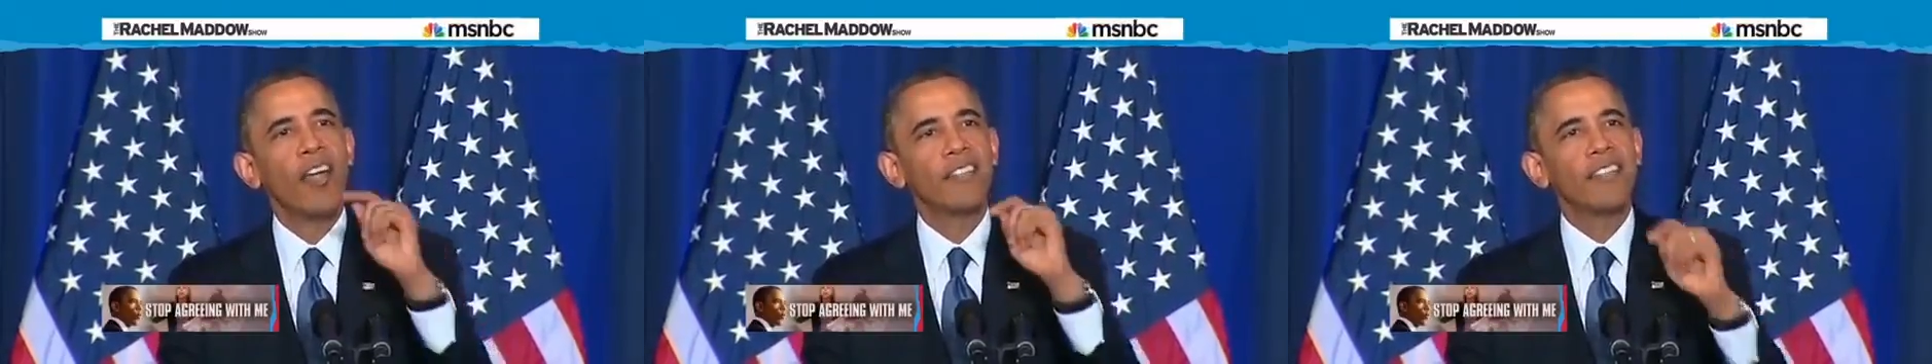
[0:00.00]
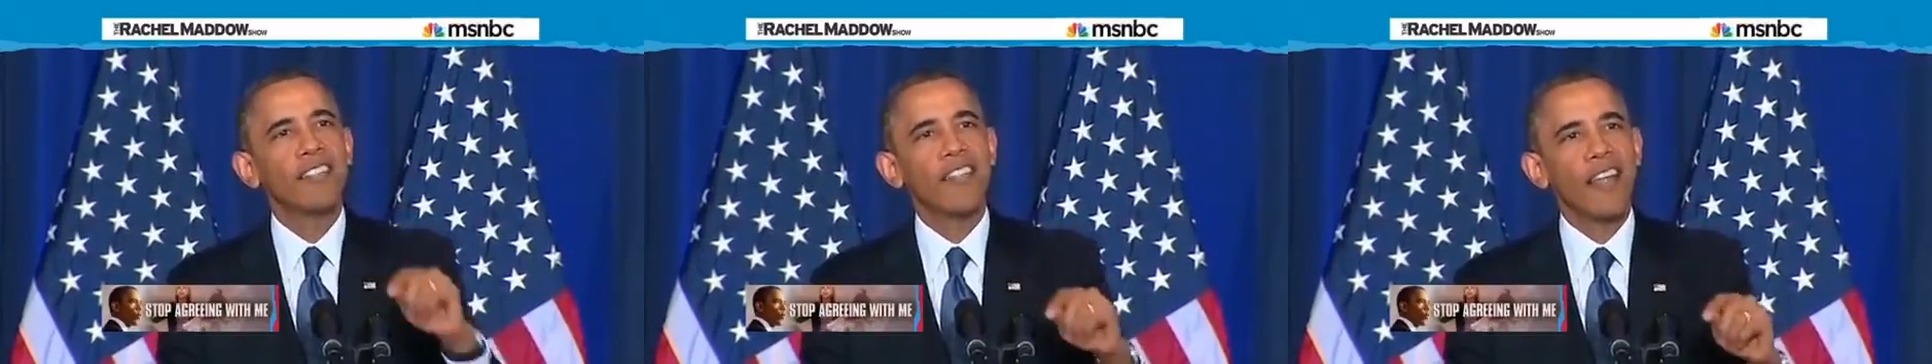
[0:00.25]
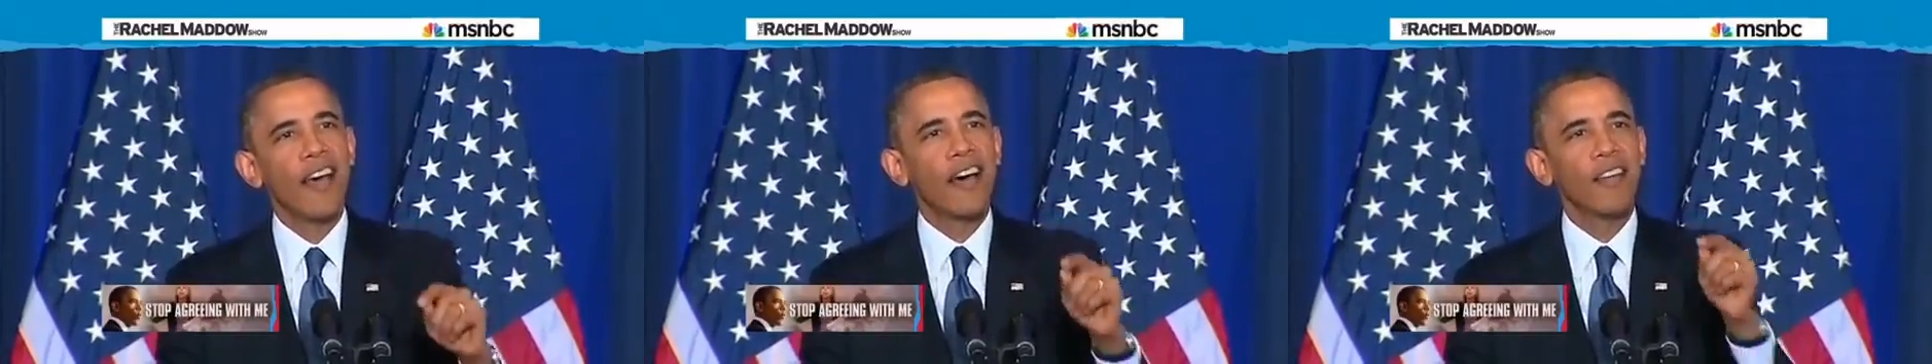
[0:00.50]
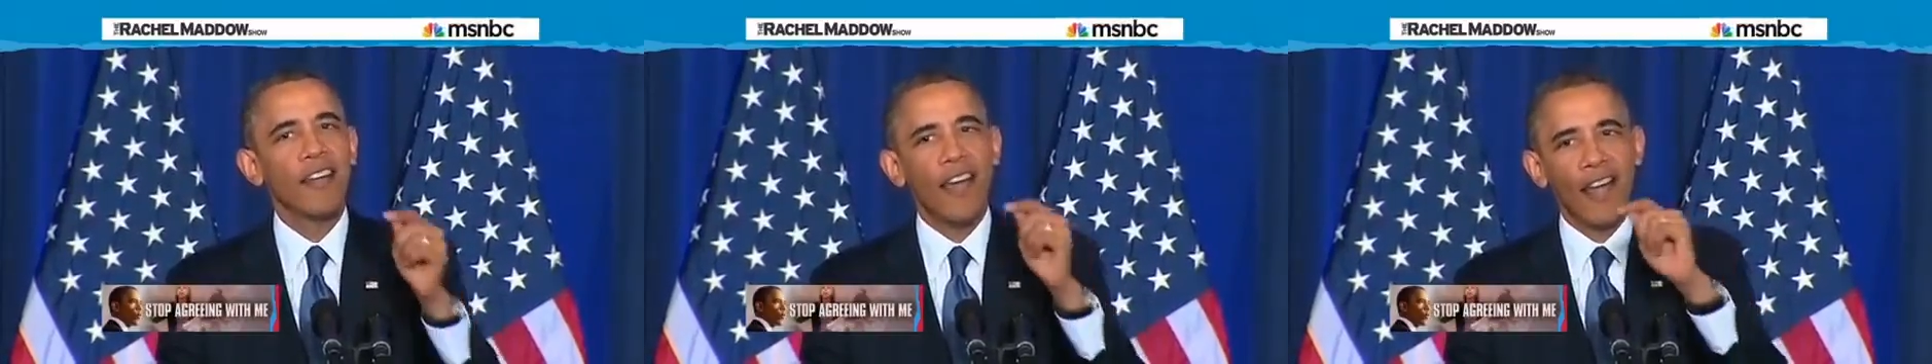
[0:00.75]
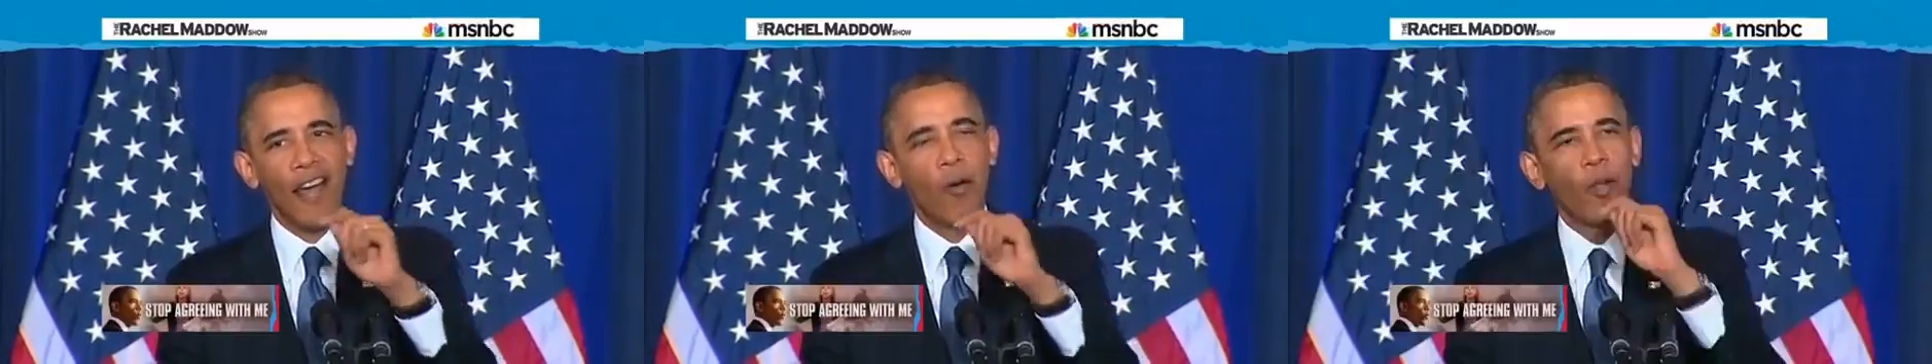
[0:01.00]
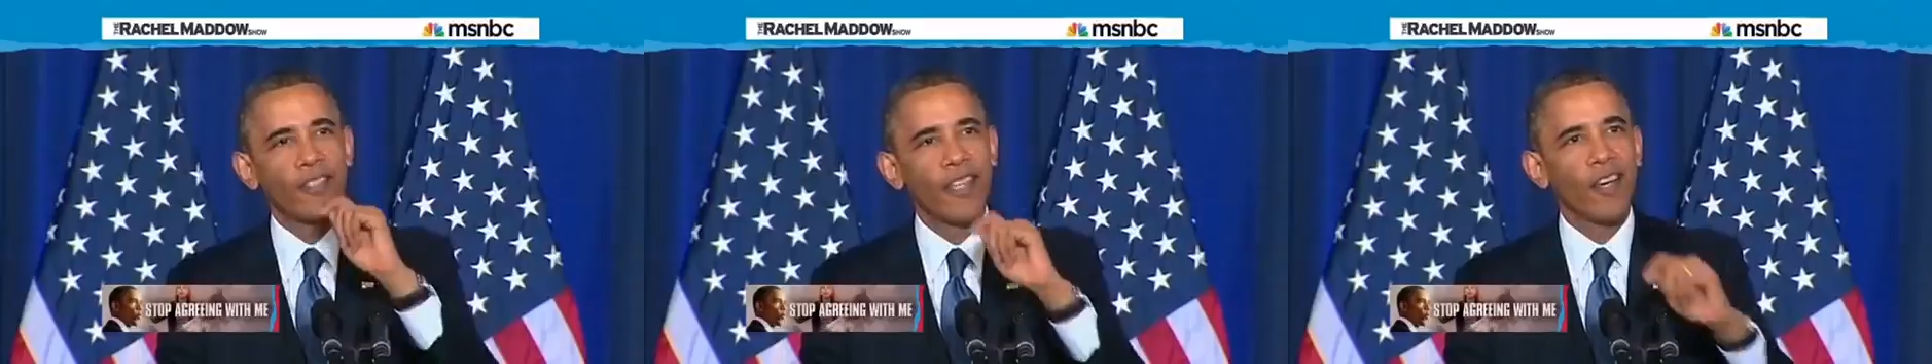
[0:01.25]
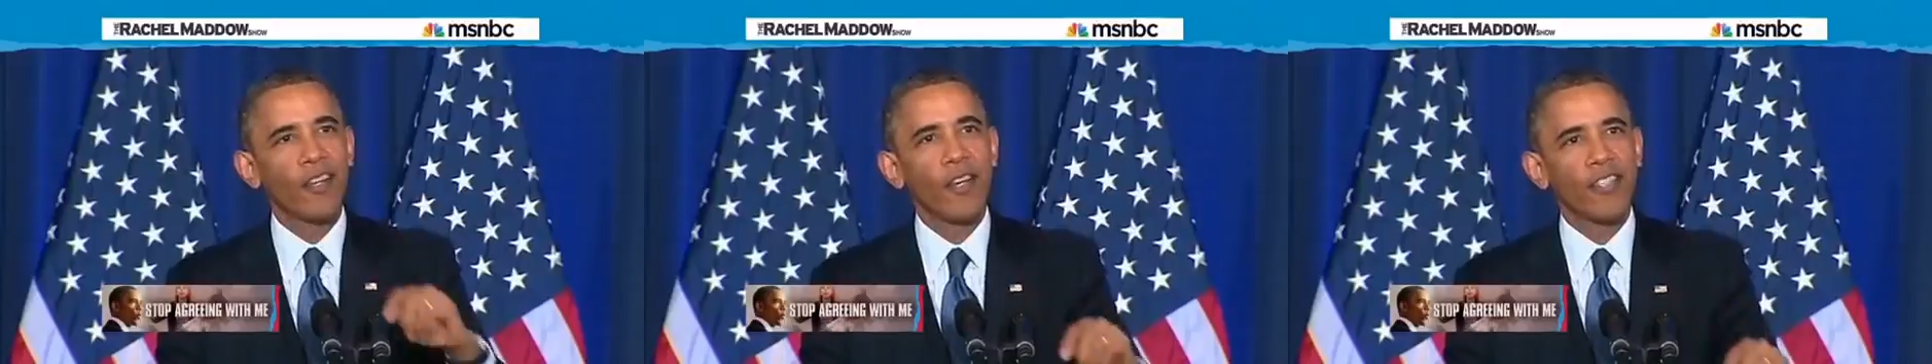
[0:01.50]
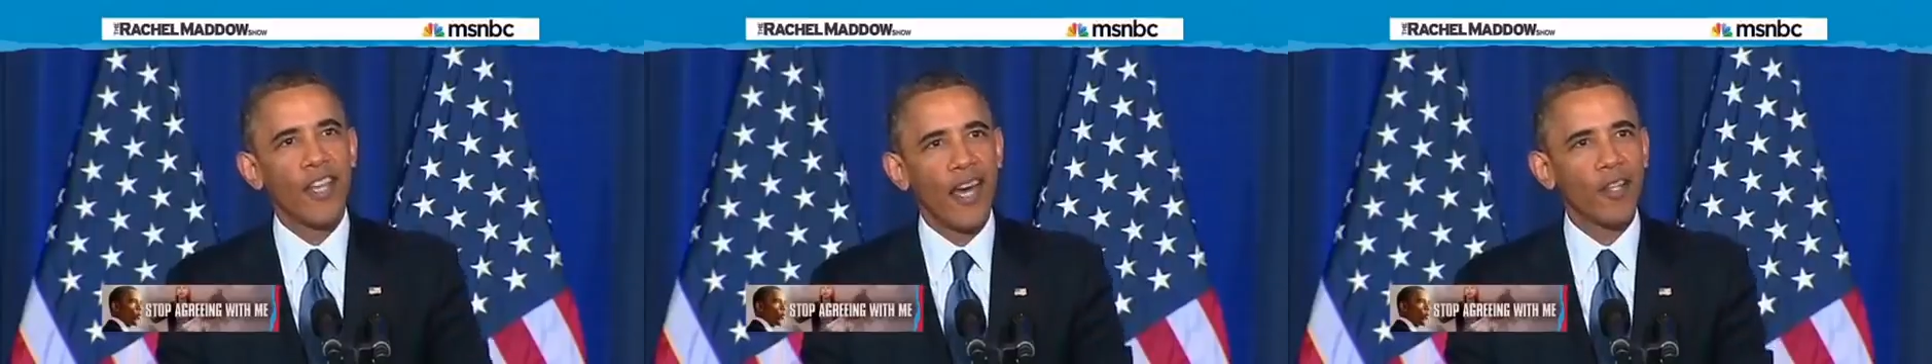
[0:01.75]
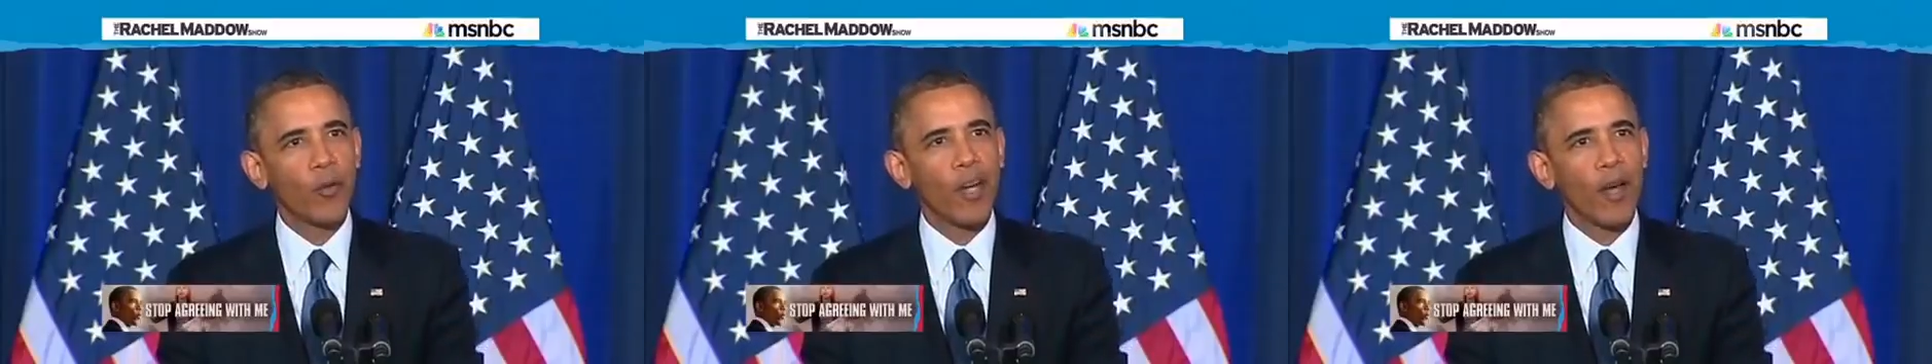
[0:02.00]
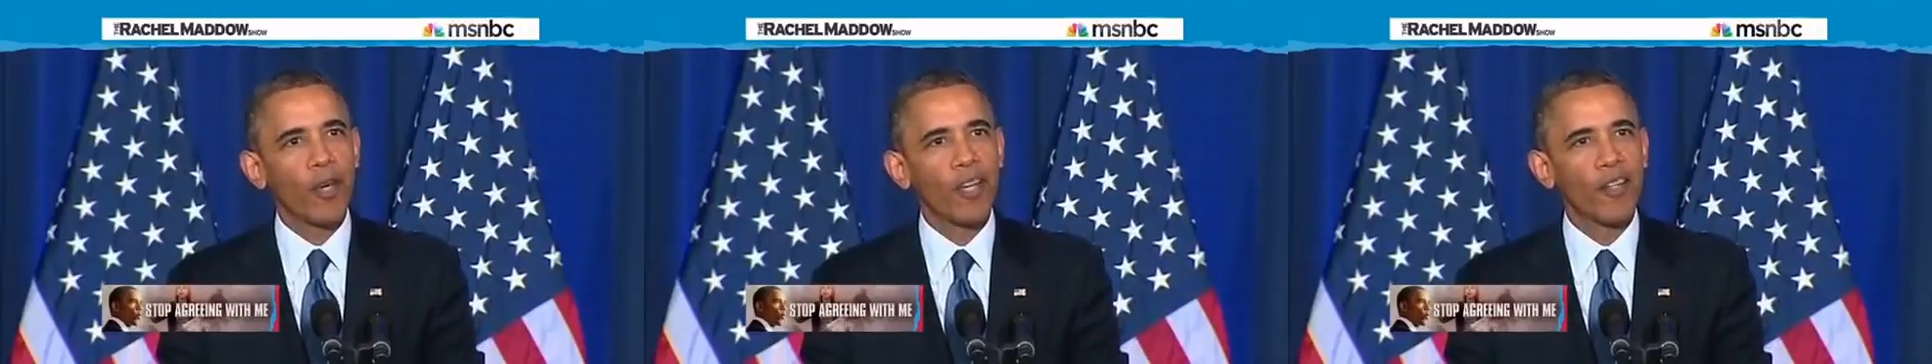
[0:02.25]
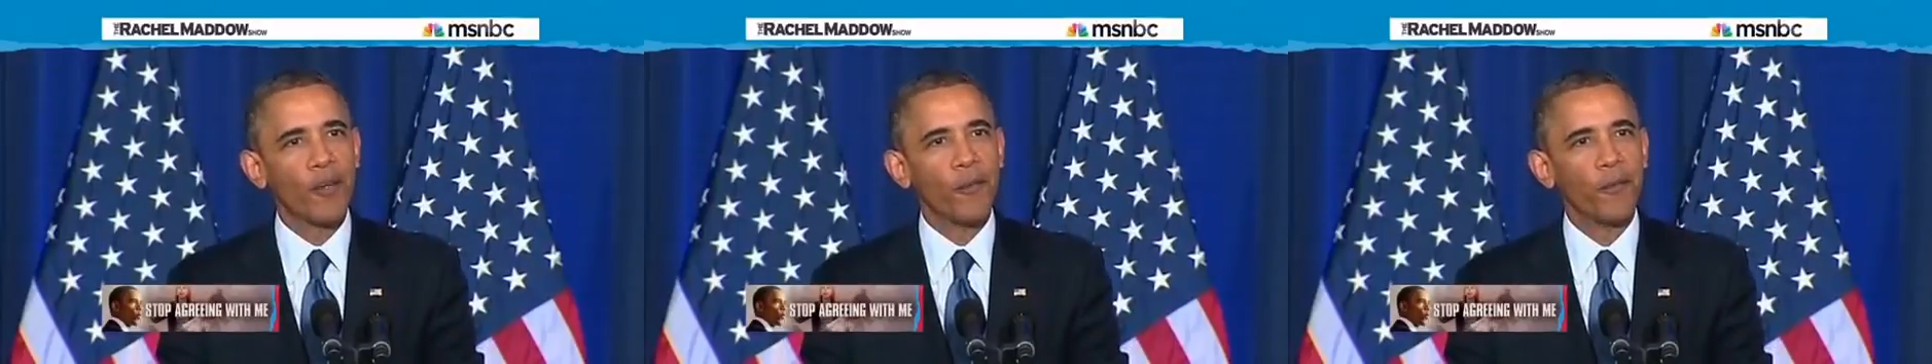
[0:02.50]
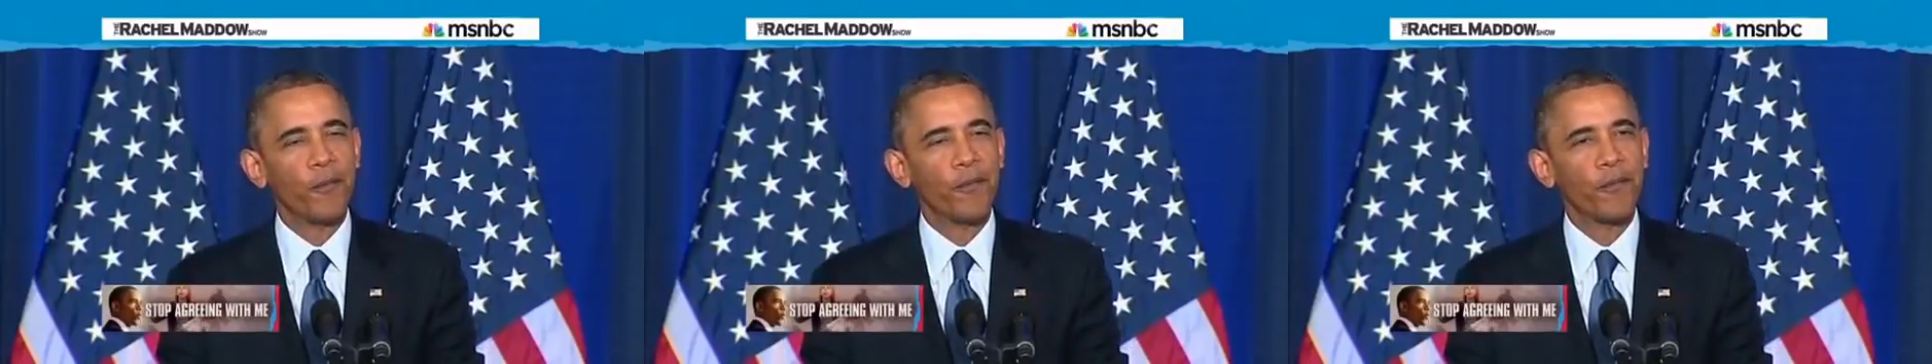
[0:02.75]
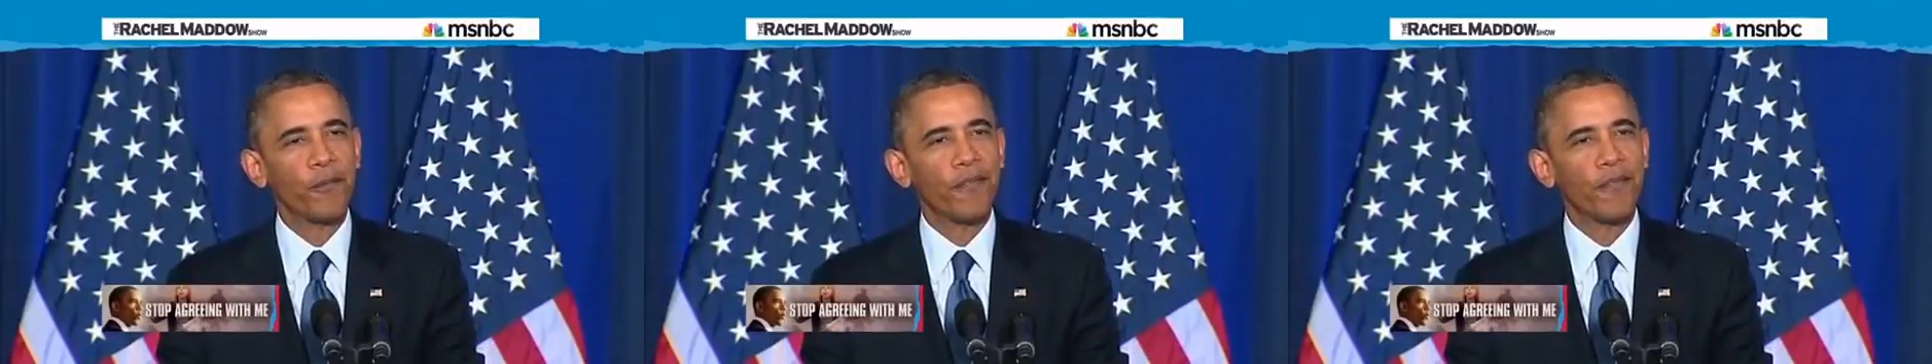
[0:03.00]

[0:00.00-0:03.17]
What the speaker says: Why don't you sit down and I will tell you exactly what I'm going to do.